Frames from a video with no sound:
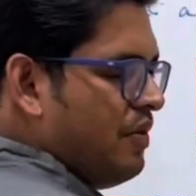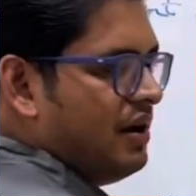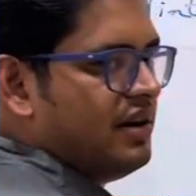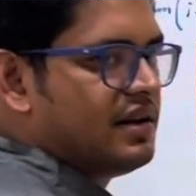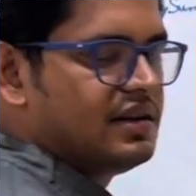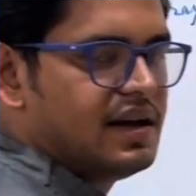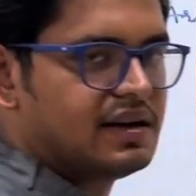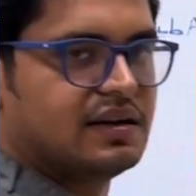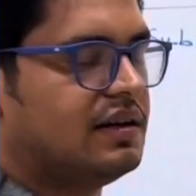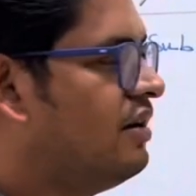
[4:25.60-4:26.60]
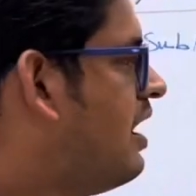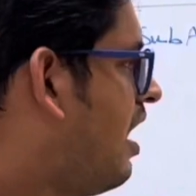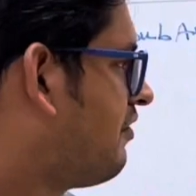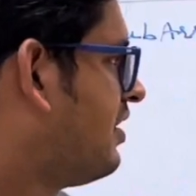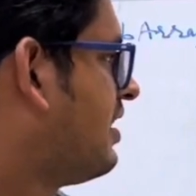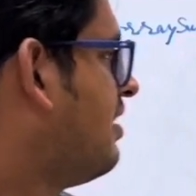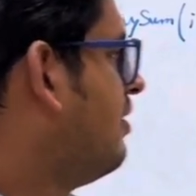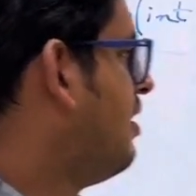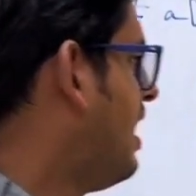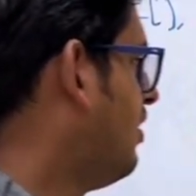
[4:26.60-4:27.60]
will return that after,
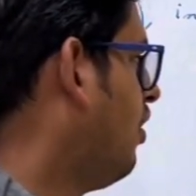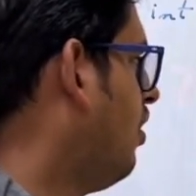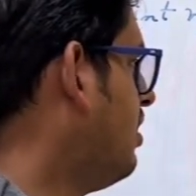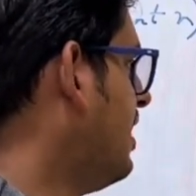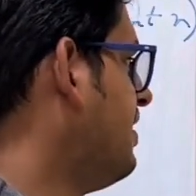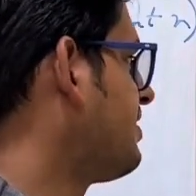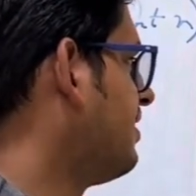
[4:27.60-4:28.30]
and all the other